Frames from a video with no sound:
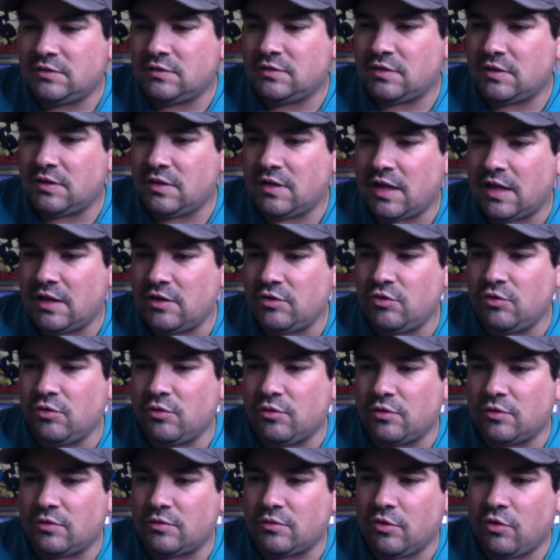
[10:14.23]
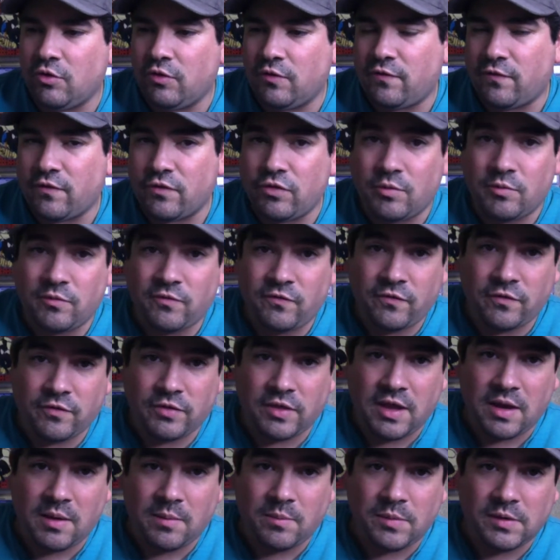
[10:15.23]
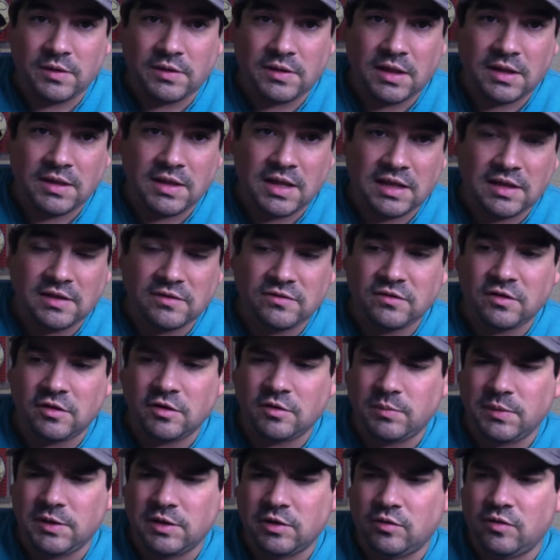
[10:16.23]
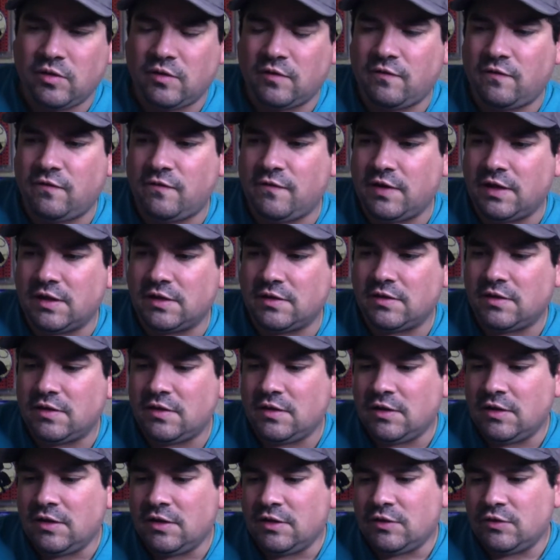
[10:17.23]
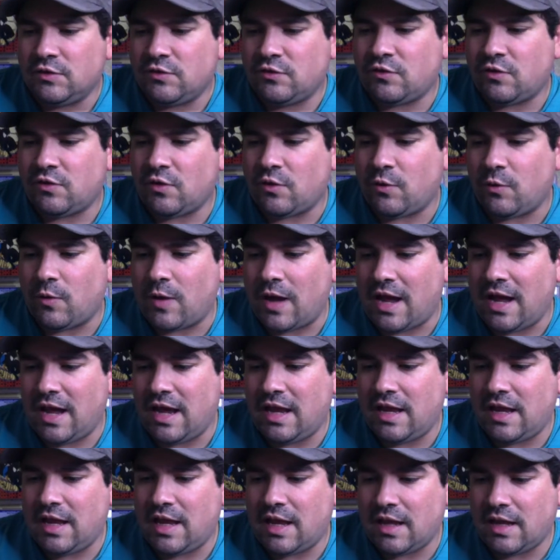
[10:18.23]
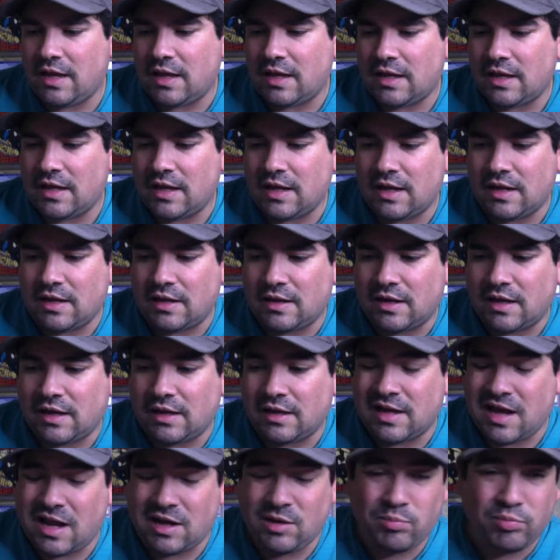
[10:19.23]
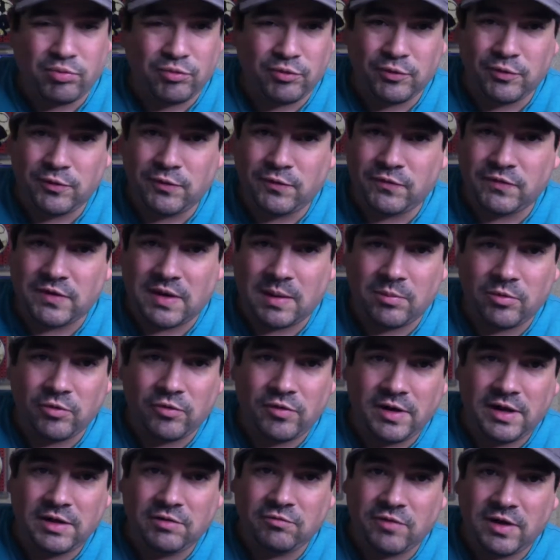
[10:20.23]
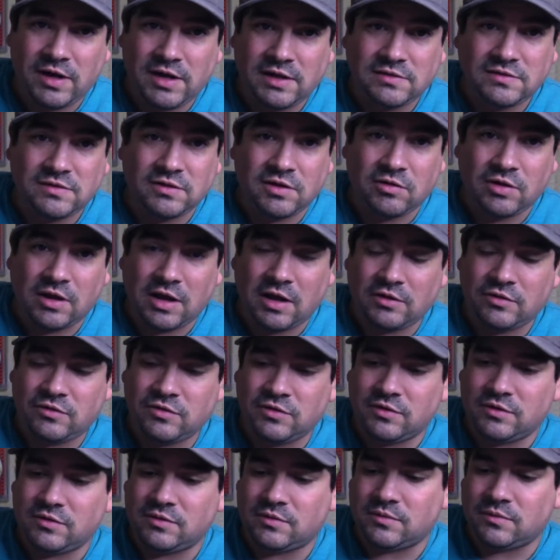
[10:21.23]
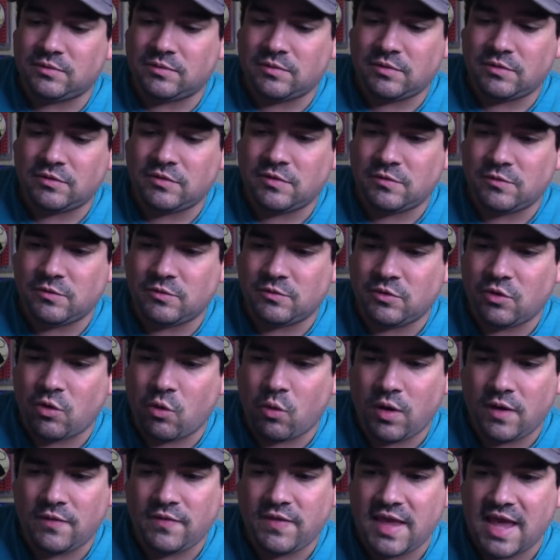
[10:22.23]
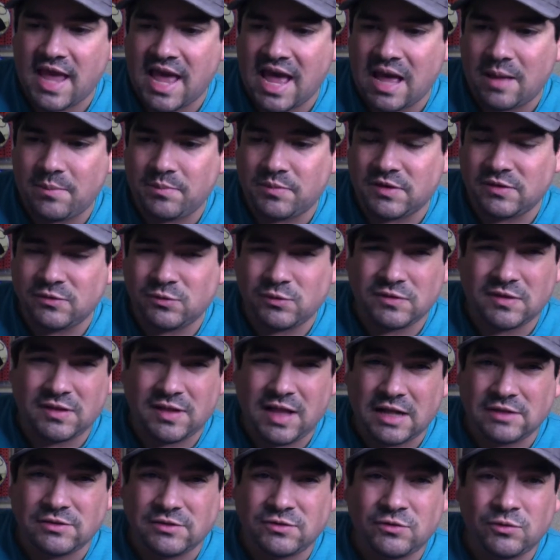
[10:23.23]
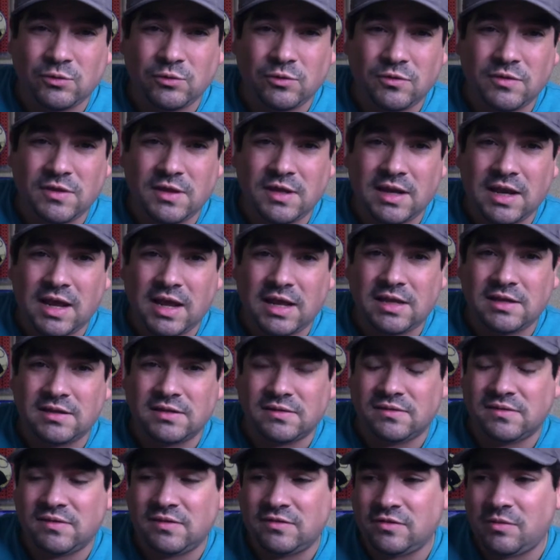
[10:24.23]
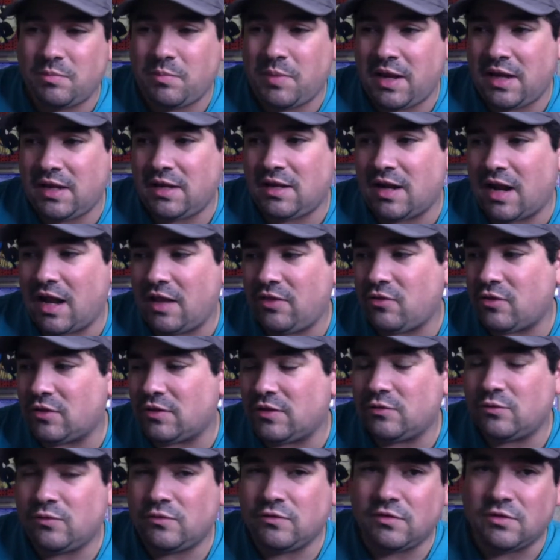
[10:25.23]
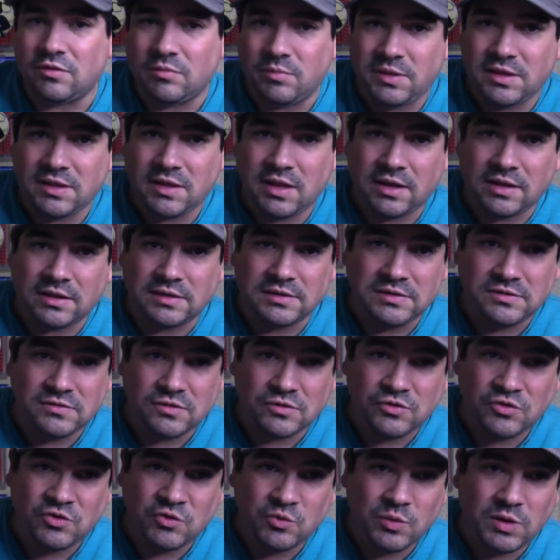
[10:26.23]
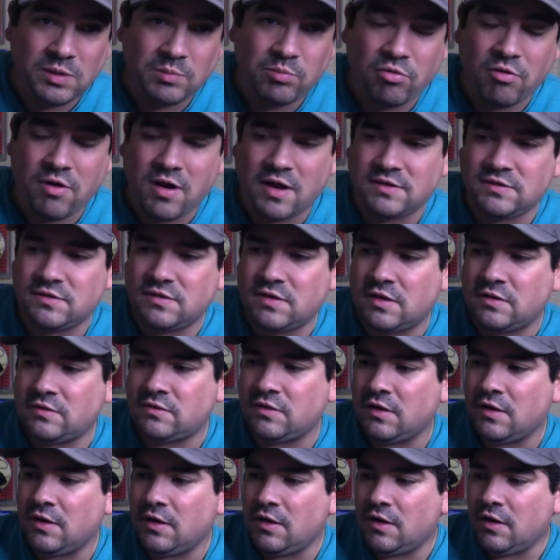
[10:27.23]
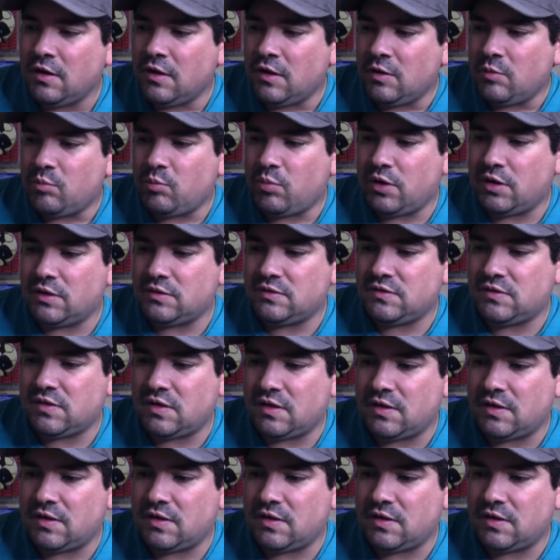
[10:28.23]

that you're good for them and that it's going to be a good fit. So I got approved. I'm already ready to go on the app. This was a lot sooner than I had anticipated. I thought this was going to be like at least a 2-week process, but